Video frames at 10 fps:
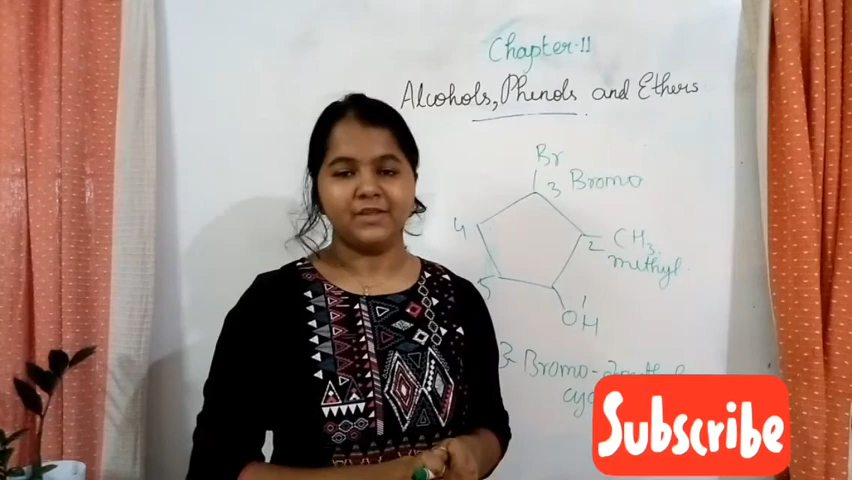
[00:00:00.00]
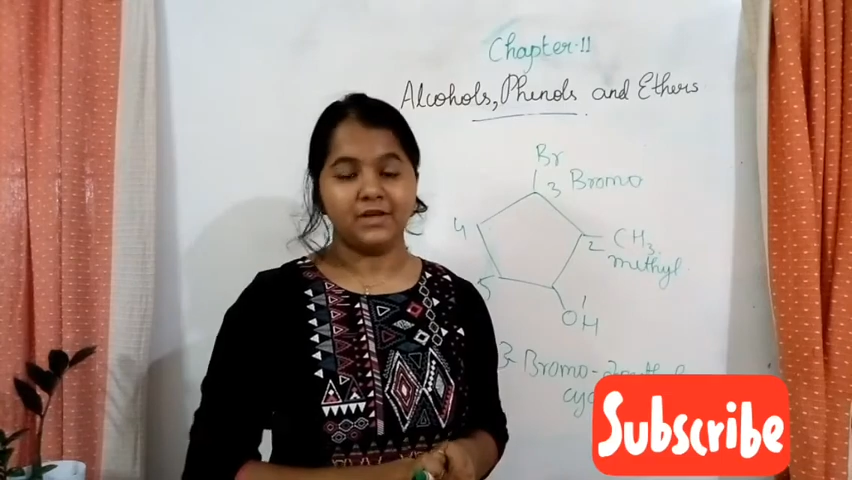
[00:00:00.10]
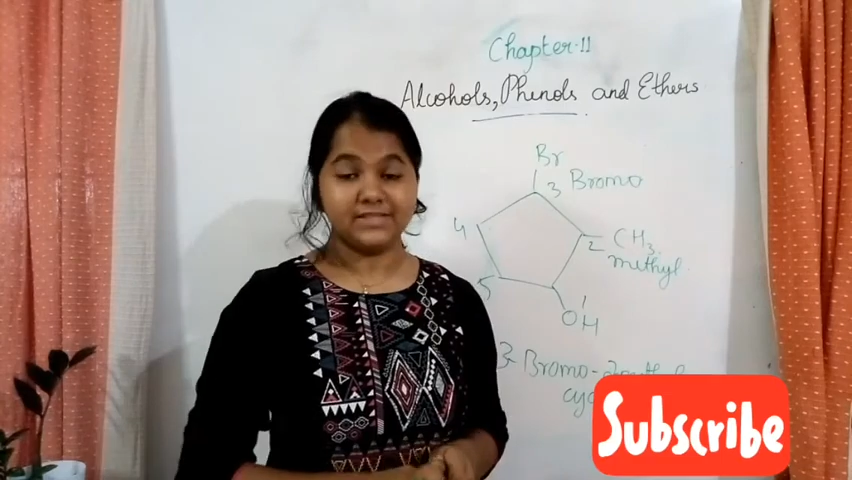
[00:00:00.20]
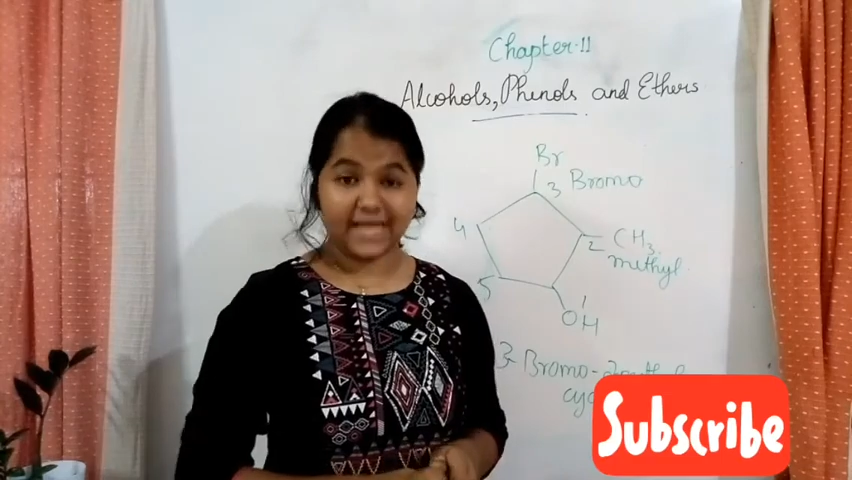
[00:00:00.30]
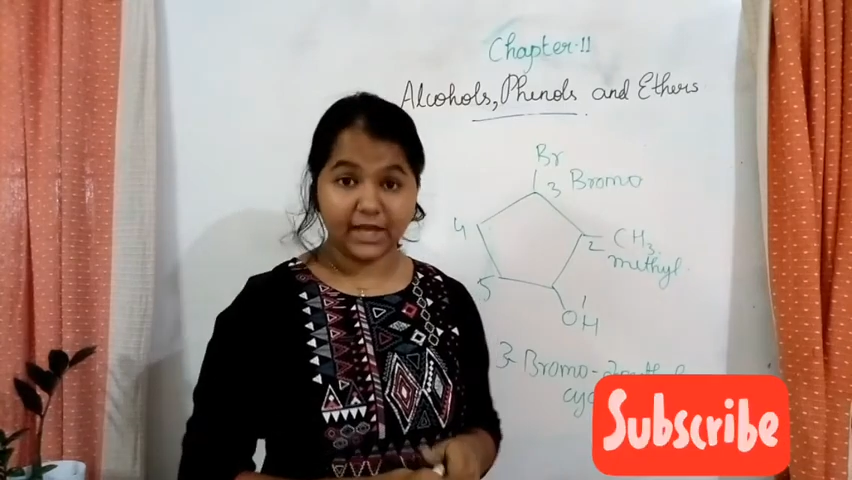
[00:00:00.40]

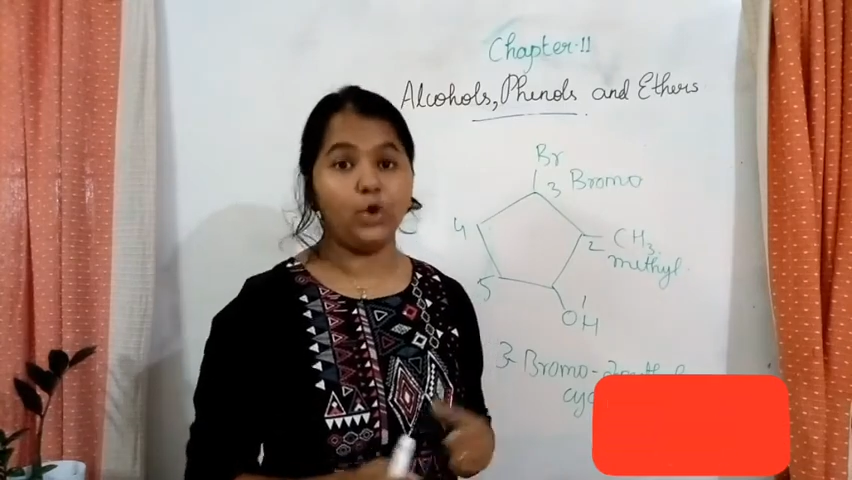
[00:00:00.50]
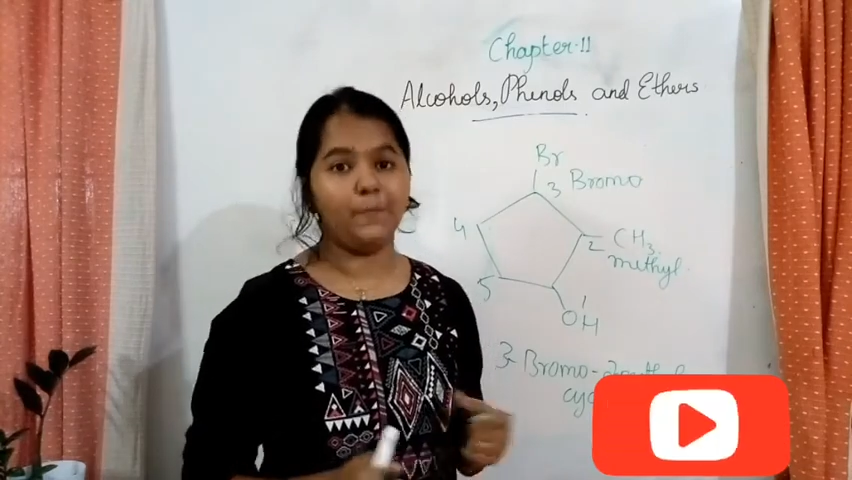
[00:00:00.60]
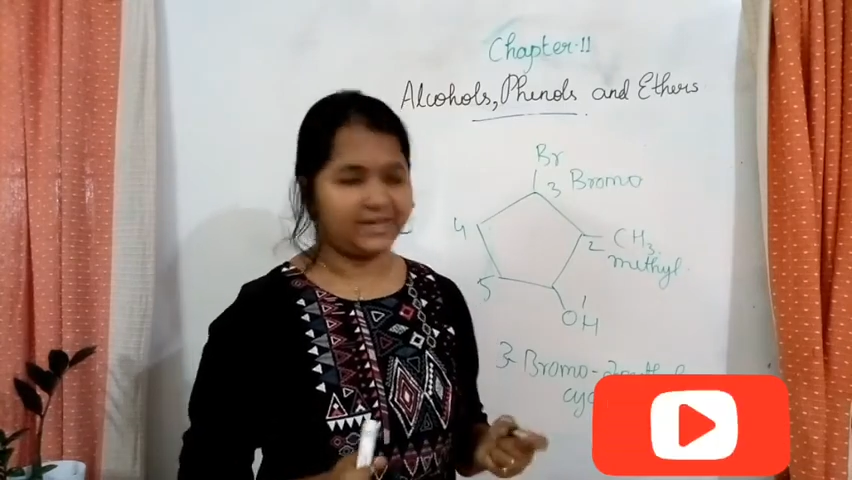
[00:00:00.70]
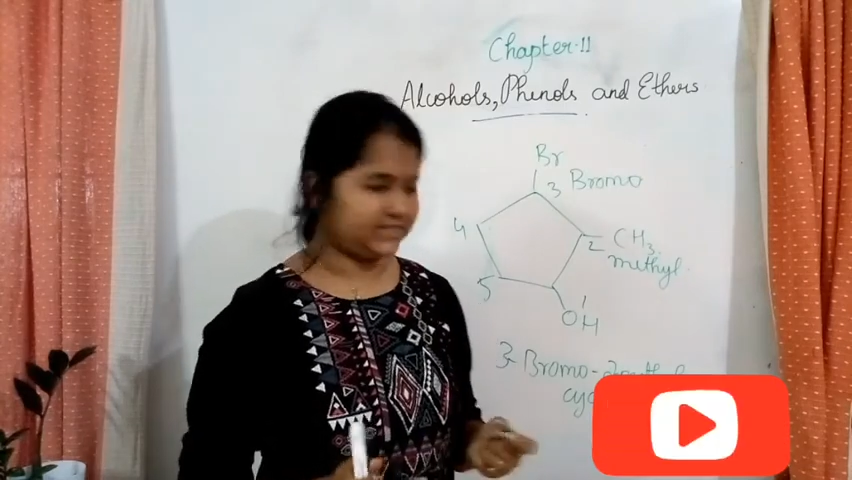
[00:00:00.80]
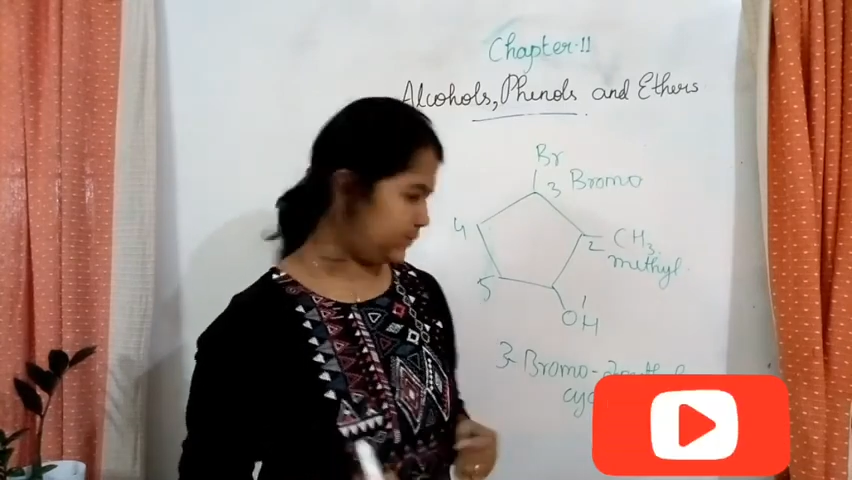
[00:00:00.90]

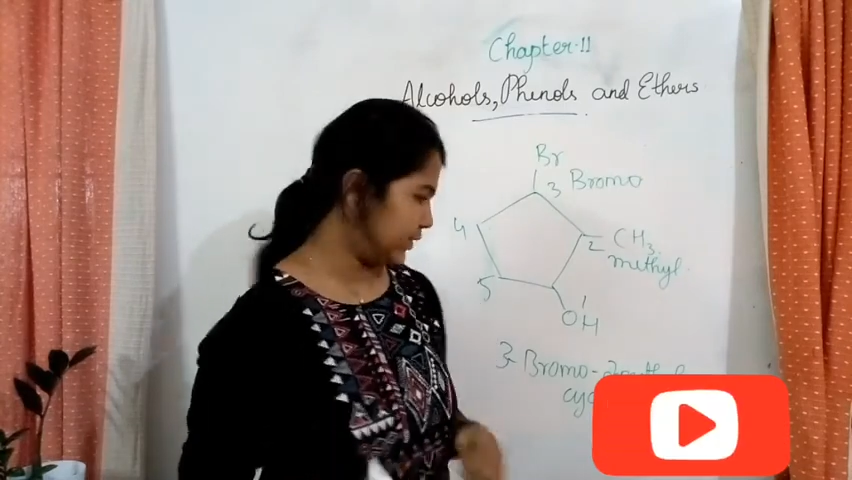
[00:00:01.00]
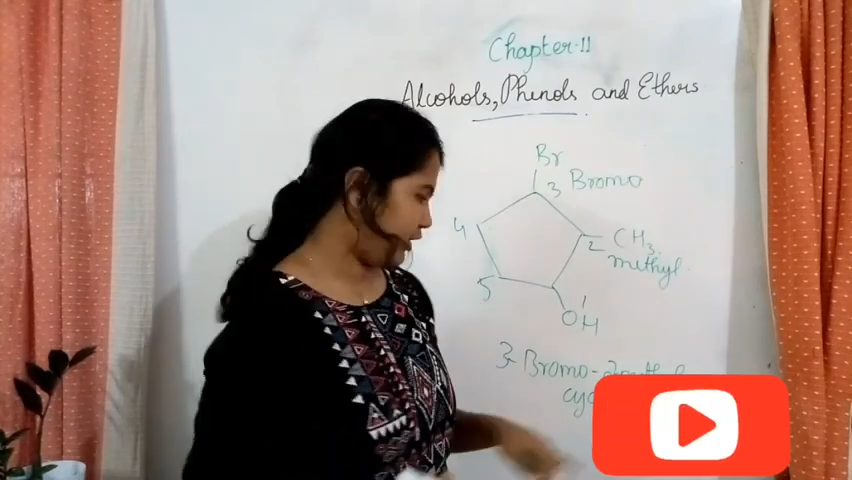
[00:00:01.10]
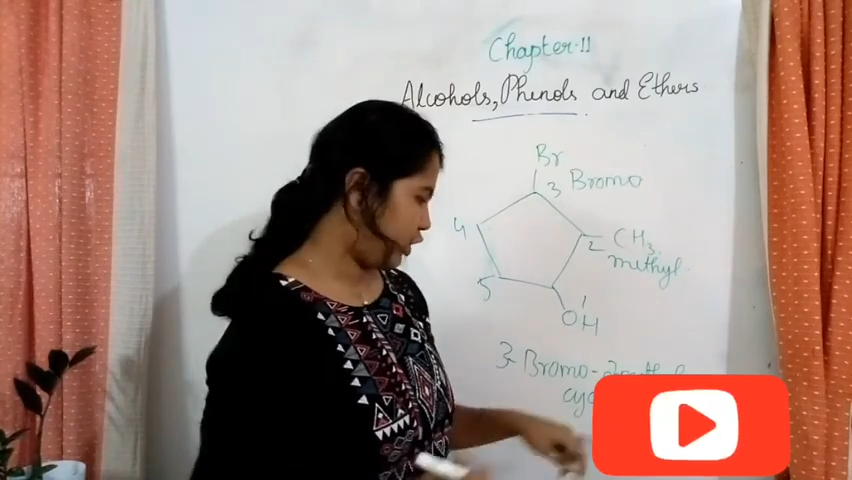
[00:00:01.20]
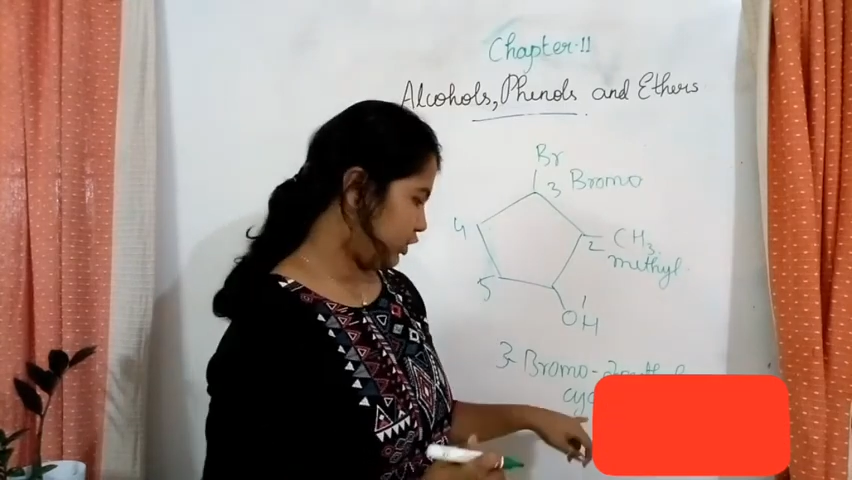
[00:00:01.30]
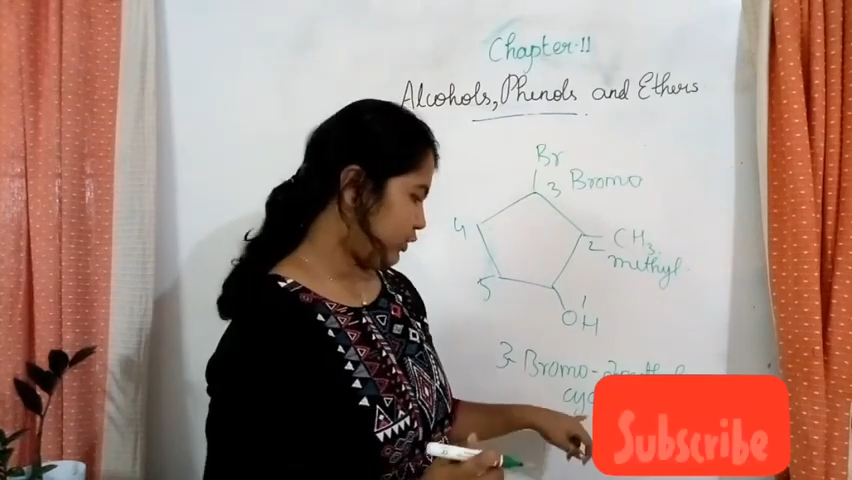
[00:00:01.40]
Cyclopentane 1
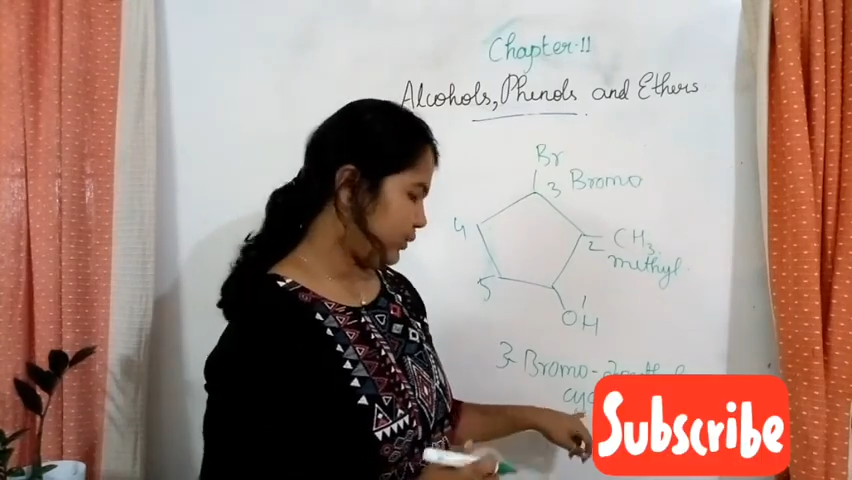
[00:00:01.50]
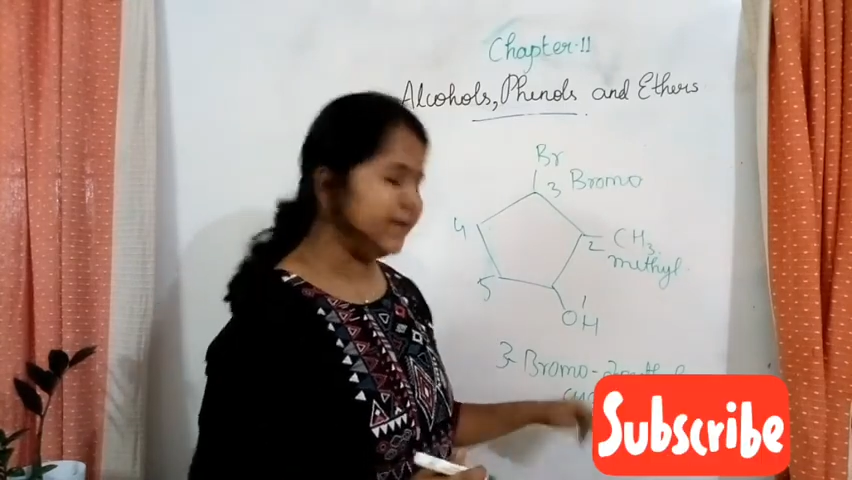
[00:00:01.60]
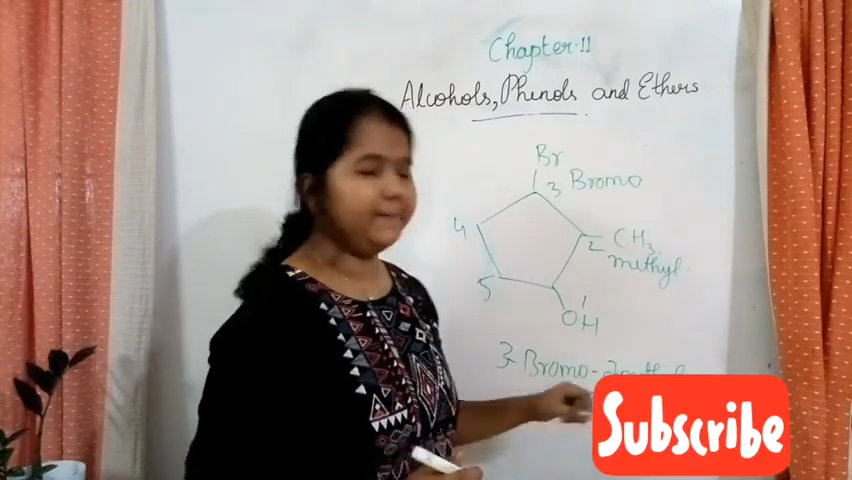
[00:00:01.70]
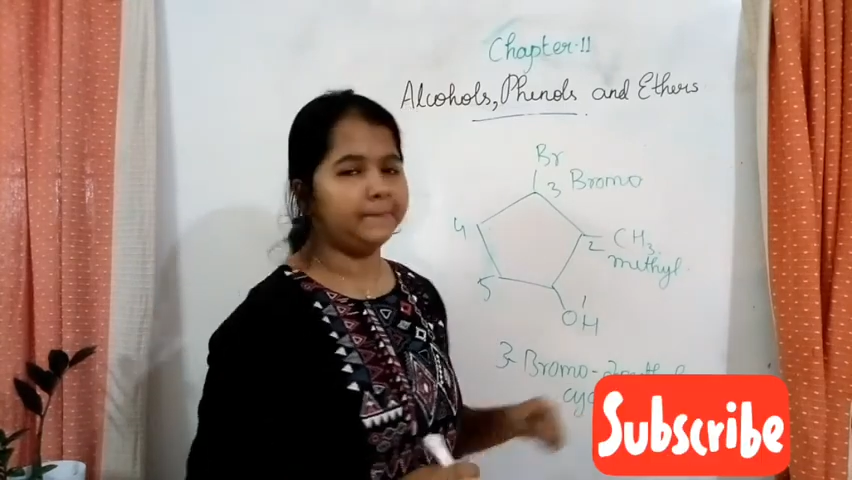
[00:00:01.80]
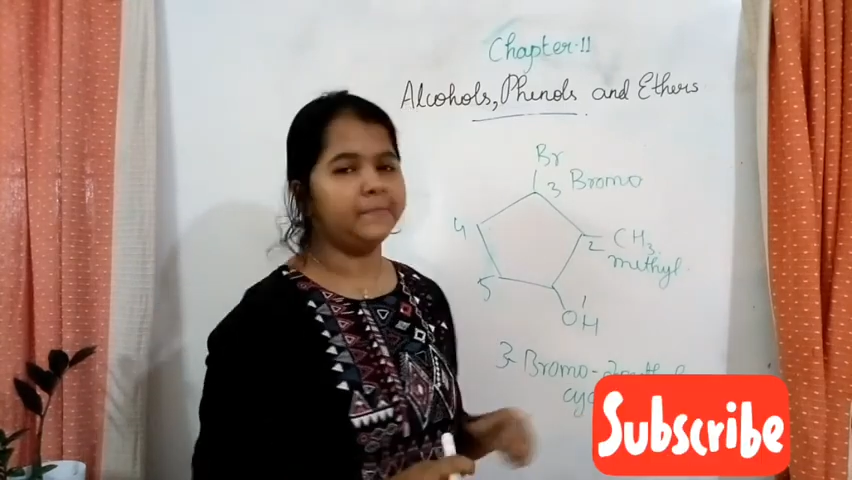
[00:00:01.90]
all. Okay.